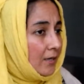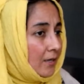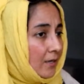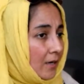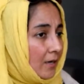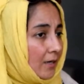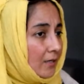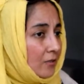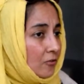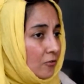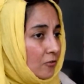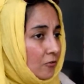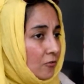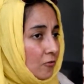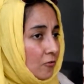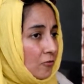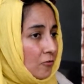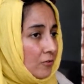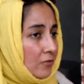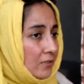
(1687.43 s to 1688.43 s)

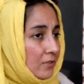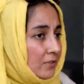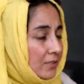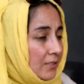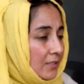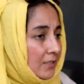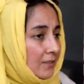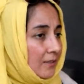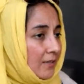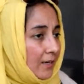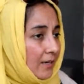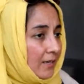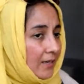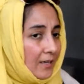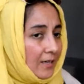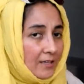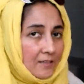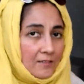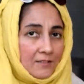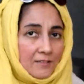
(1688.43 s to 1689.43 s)
I do
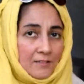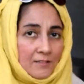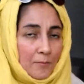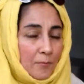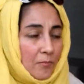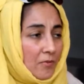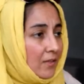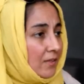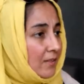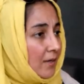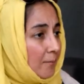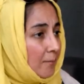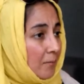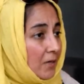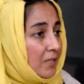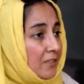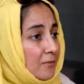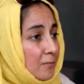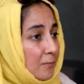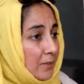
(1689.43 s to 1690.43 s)
see that as
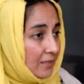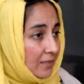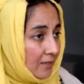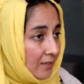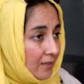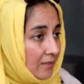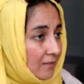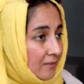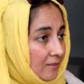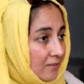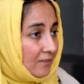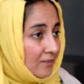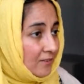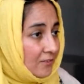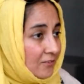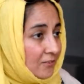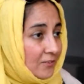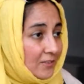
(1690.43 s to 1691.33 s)
something that must be done.